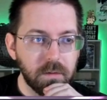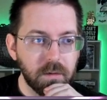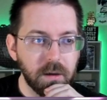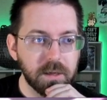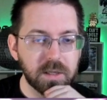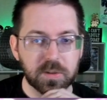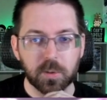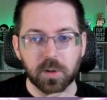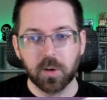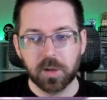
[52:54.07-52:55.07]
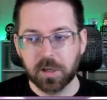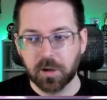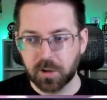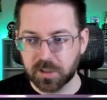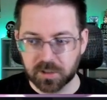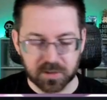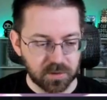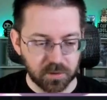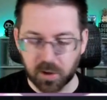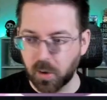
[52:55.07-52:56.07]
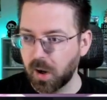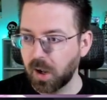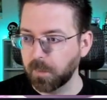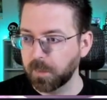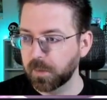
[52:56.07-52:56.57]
I guess we'll go here just because it'll go up.